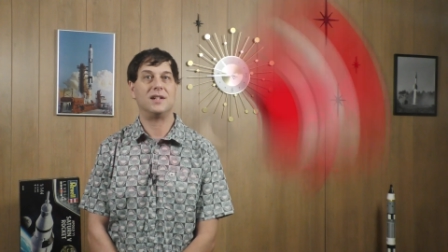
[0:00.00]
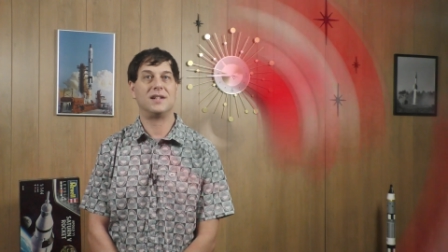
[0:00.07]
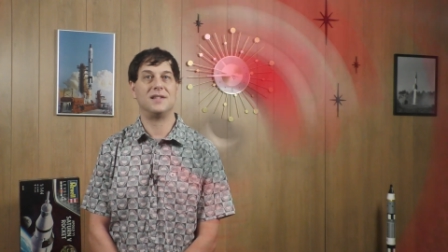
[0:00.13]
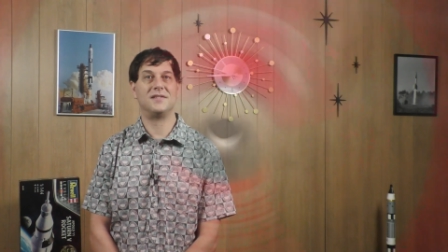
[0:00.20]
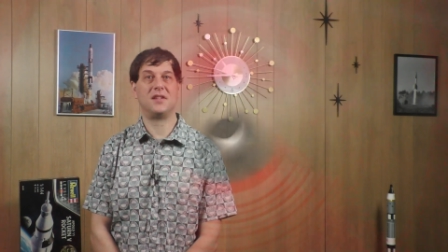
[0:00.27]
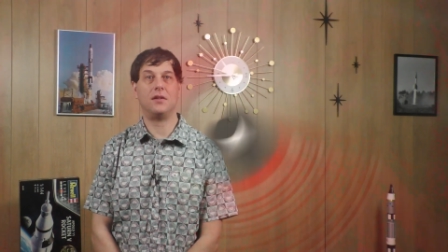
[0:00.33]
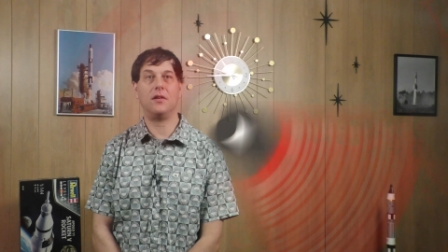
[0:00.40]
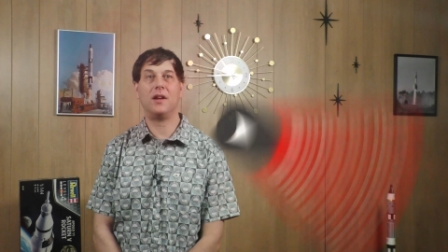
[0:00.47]

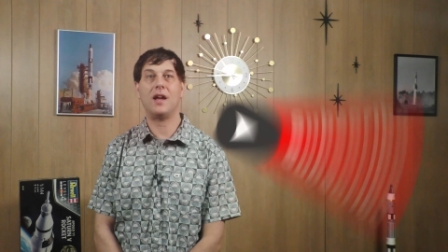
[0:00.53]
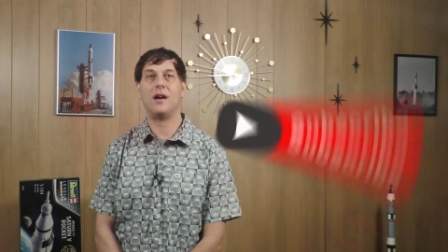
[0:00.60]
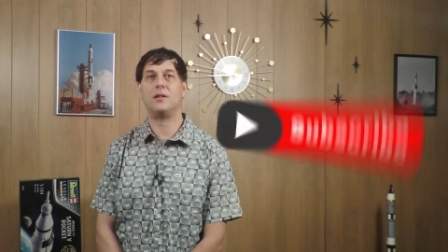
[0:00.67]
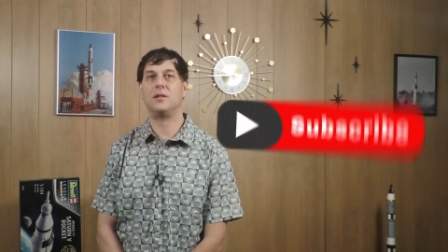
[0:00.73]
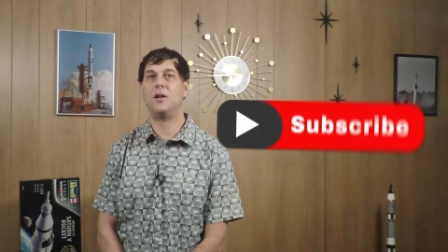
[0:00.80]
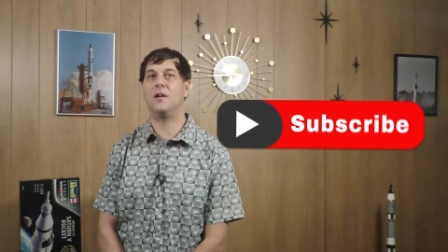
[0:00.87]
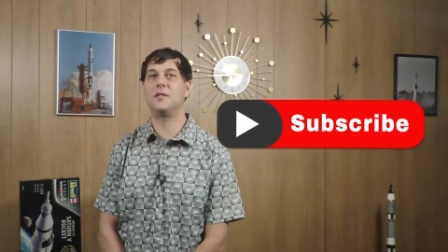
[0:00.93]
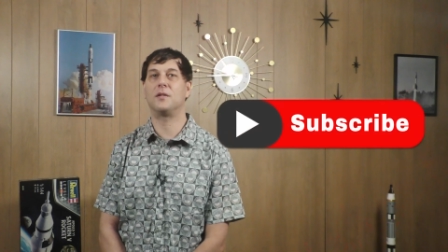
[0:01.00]
Considering how
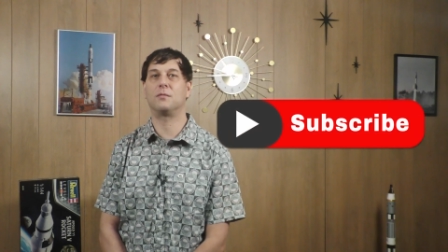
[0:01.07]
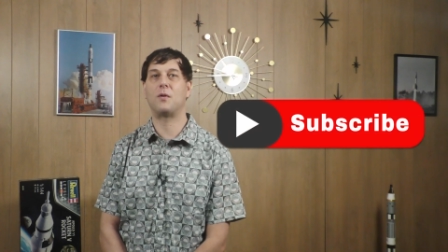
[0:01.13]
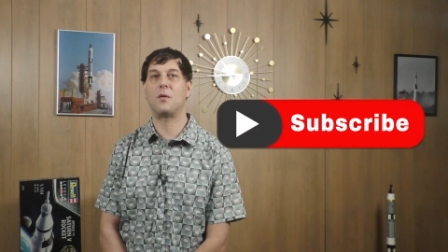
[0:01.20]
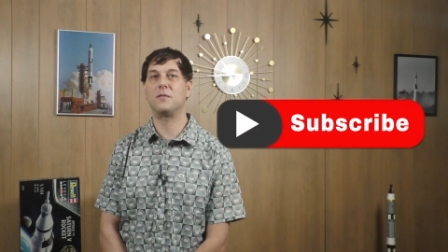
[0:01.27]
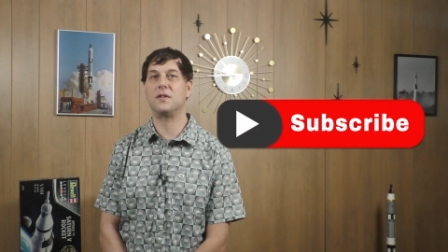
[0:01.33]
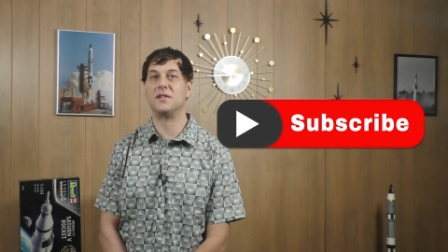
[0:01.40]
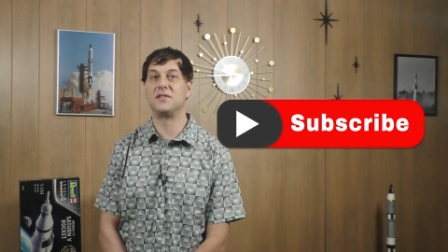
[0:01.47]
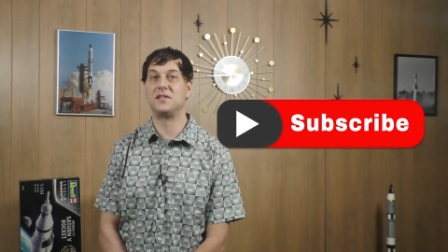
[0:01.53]
long the
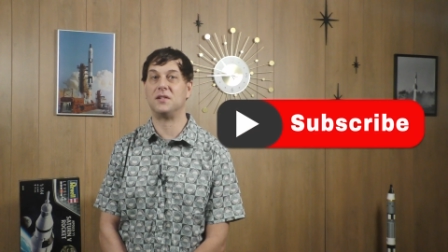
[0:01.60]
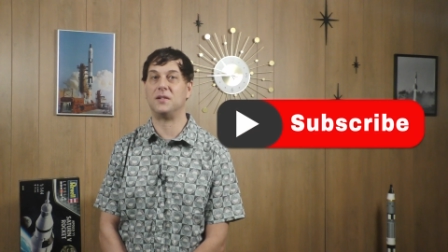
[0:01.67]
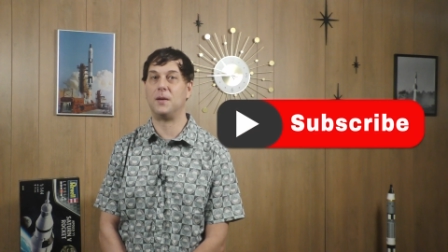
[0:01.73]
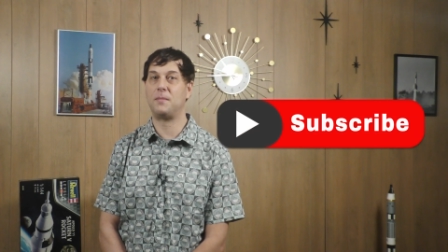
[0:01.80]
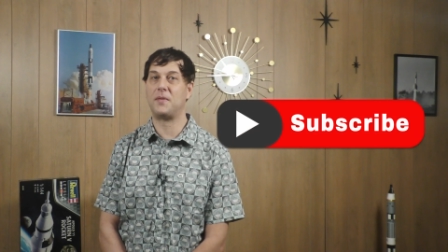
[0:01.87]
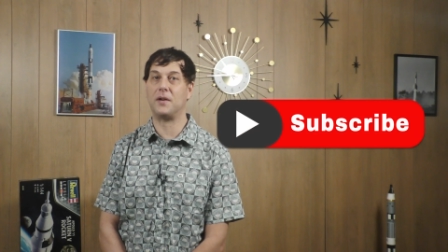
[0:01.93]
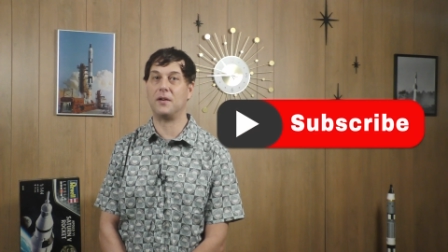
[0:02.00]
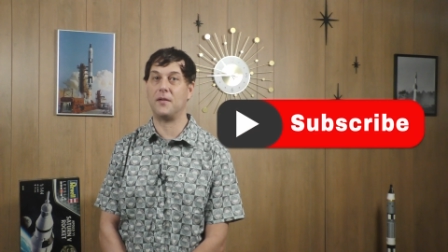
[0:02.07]
rover is still
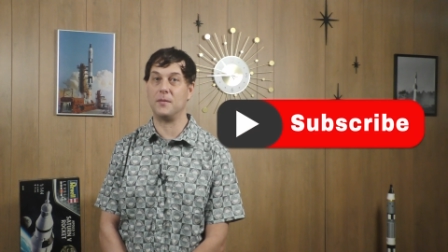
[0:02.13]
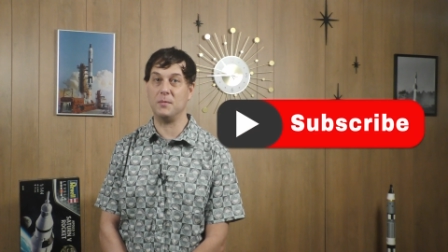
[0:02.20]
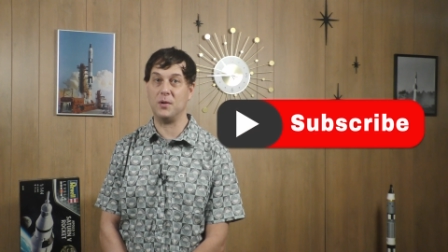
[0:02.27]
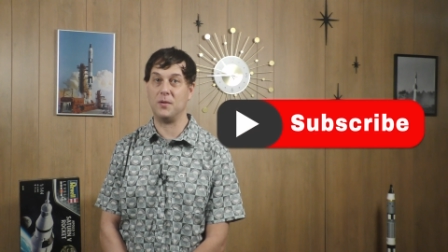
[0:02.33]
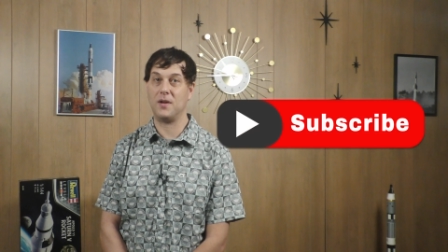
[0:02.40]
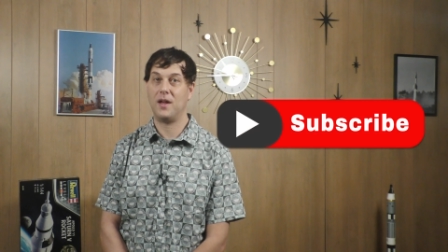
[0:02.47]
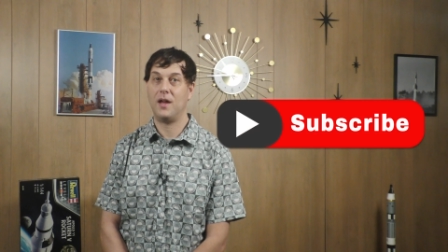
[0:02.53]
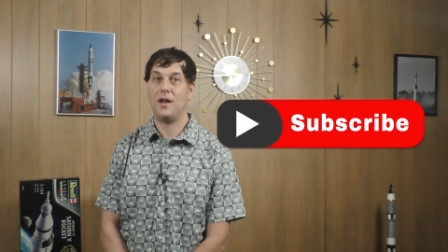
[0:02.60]
up there on the
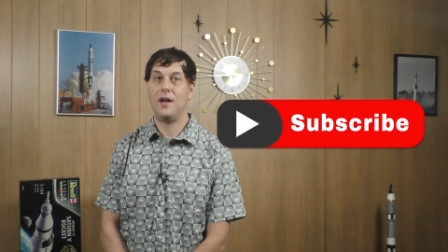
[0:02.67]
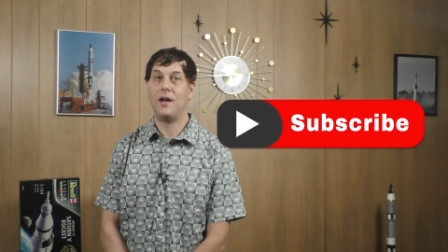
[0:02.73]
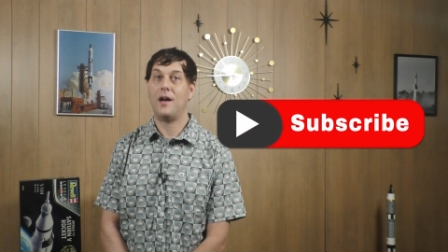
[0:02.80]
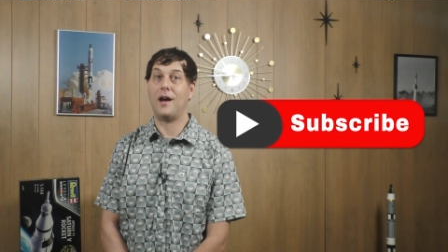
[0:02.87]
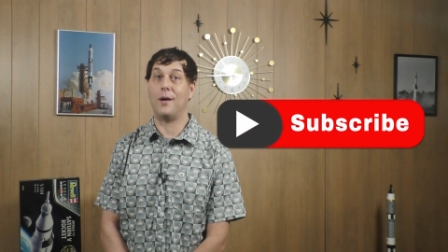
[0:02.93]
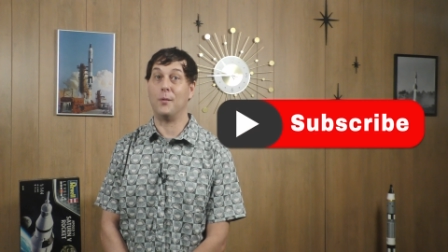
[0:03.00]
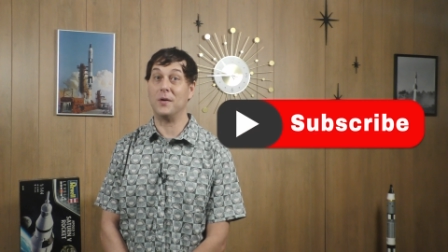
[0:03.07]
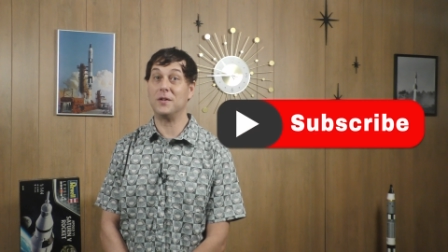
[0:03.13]
moon,
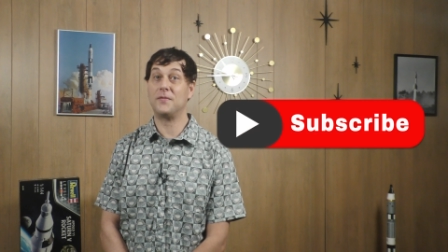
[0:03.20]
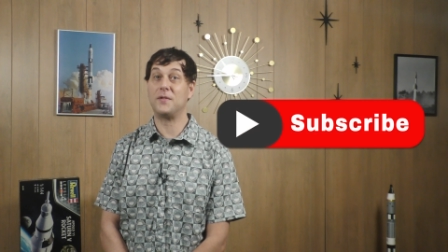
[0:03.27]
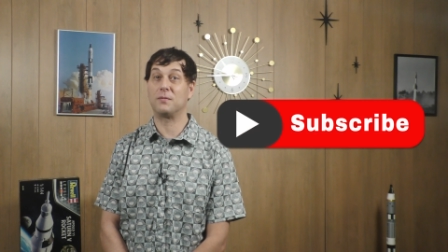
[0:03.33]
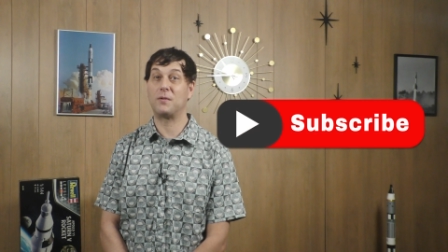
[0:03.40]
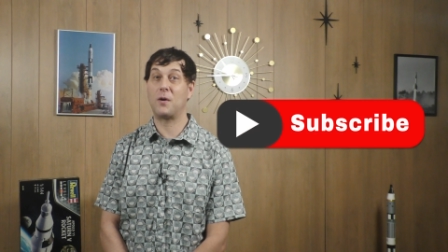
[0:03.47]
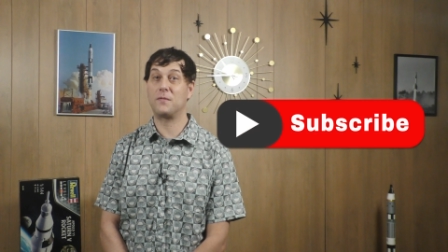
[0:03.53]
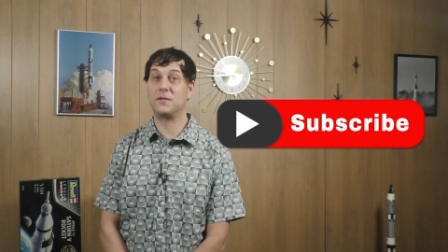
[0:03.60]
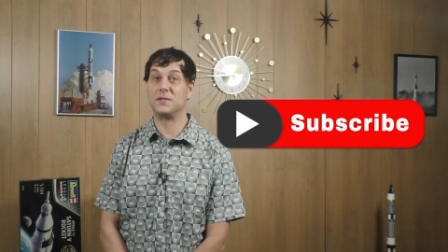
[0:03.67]
I wonder if the
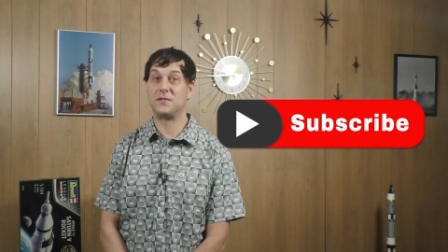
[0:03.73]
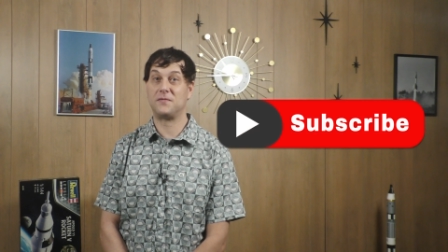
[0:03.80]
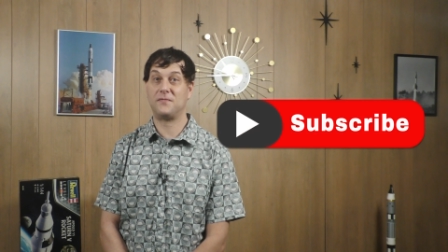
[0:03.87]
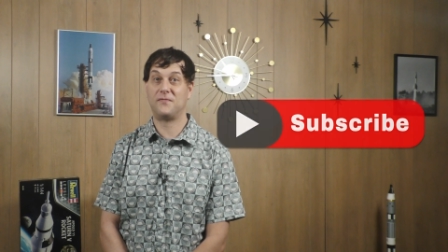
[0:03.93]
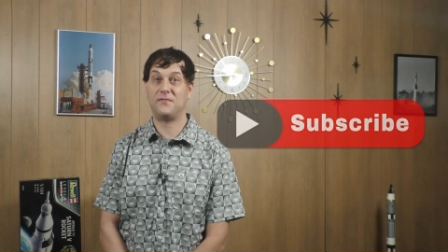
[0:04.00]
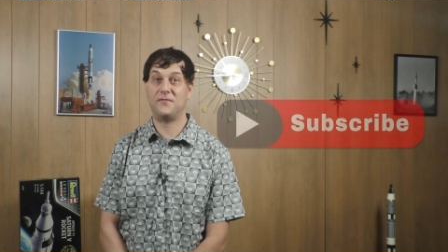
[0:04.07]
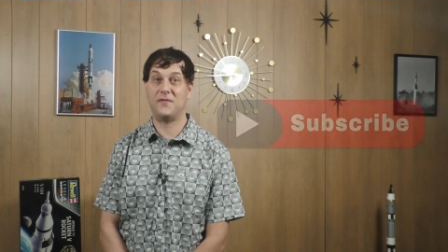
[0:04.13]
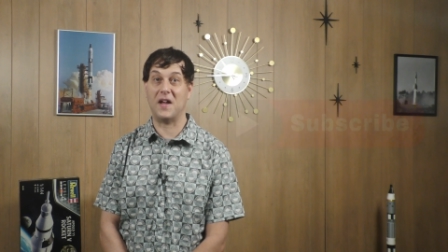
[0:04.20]
rover's
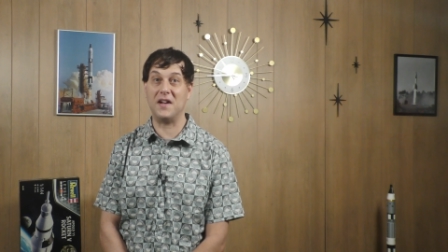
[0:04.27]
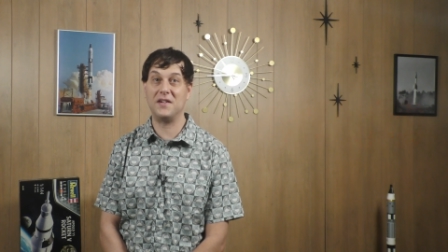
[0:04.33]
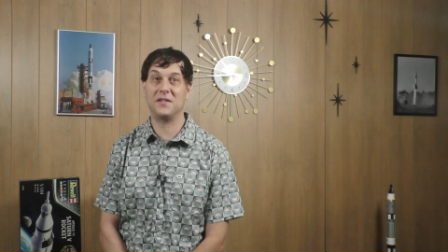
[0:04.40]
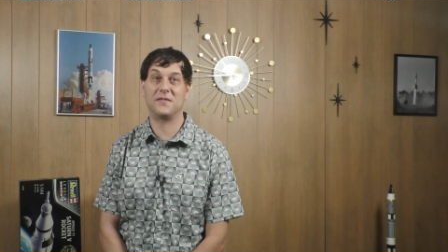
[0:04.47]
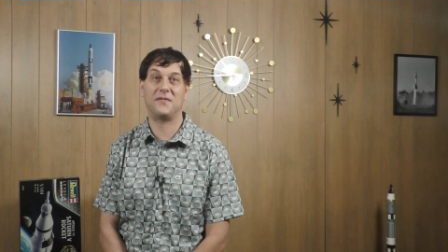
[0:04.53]
fender